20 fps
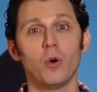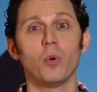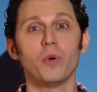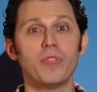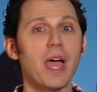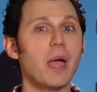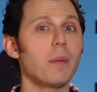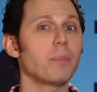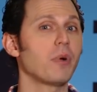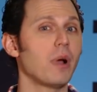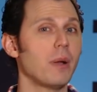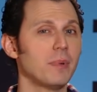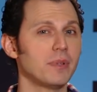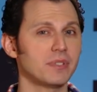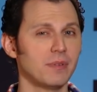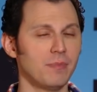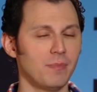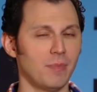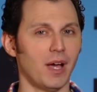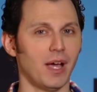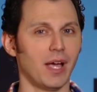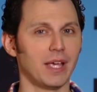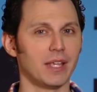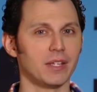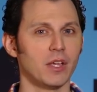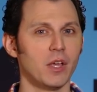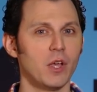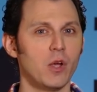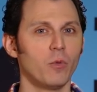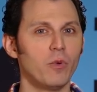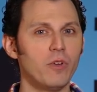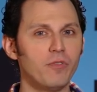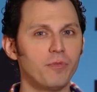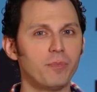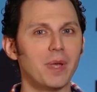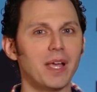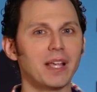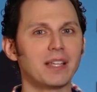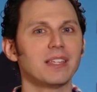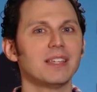With that premise in mind, we've
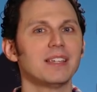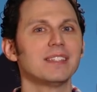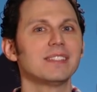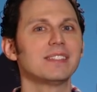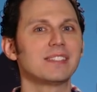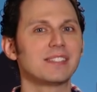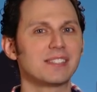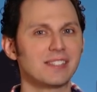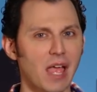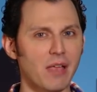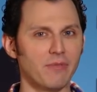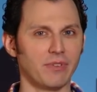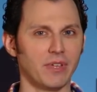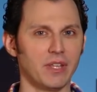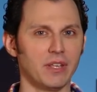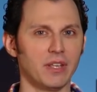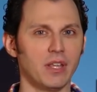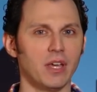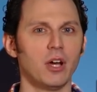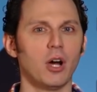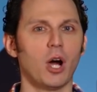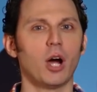picked seven